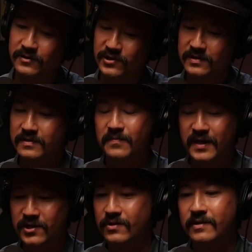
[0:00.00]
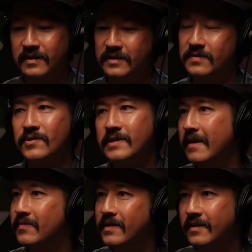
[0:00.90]
just make sure the customer is
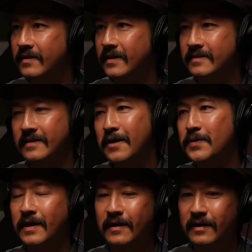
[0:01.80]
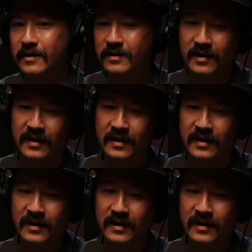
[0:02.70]
happy. That's it. Mm-hmm. I don't care.